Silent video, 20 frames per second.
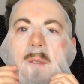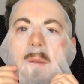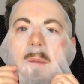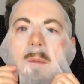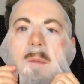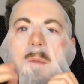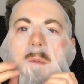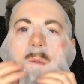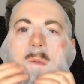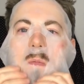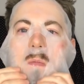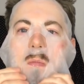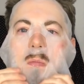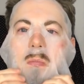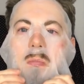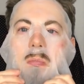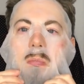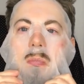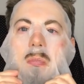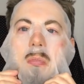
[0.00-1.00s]

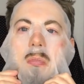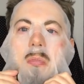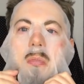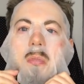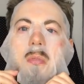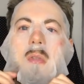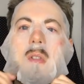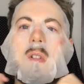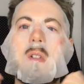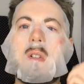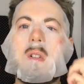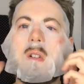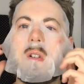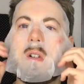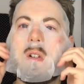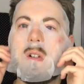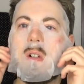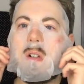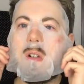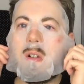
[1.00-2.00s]

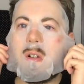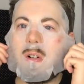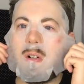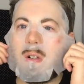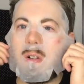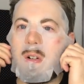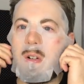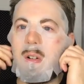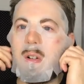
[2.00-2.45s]
[no speech]